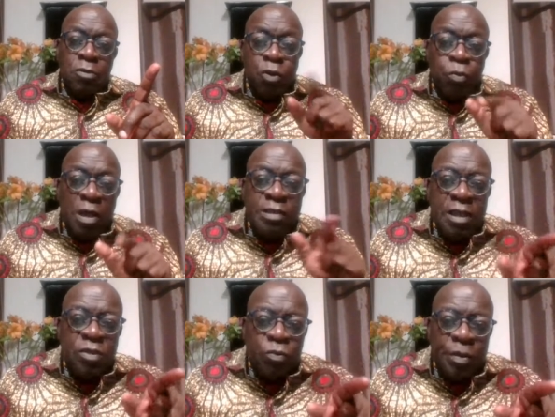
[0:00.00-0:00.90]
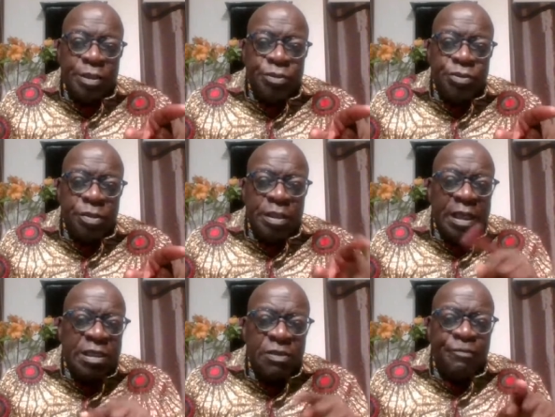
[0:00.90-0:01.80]
to one in which the
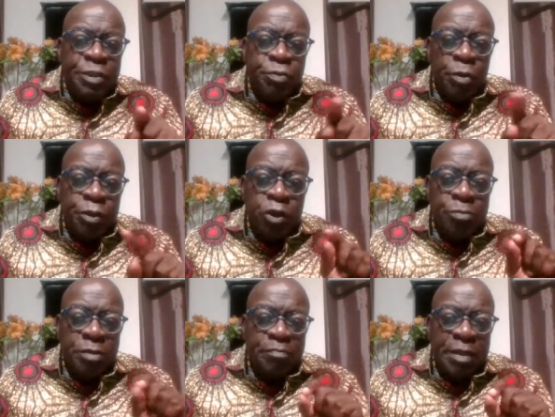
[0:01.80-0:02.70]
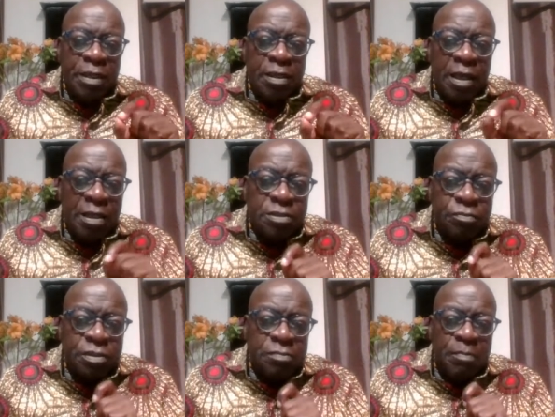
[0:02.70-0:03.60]
individual human being has
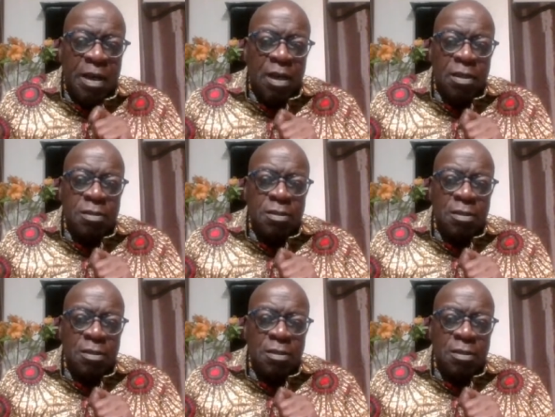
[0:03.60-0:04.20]
respect,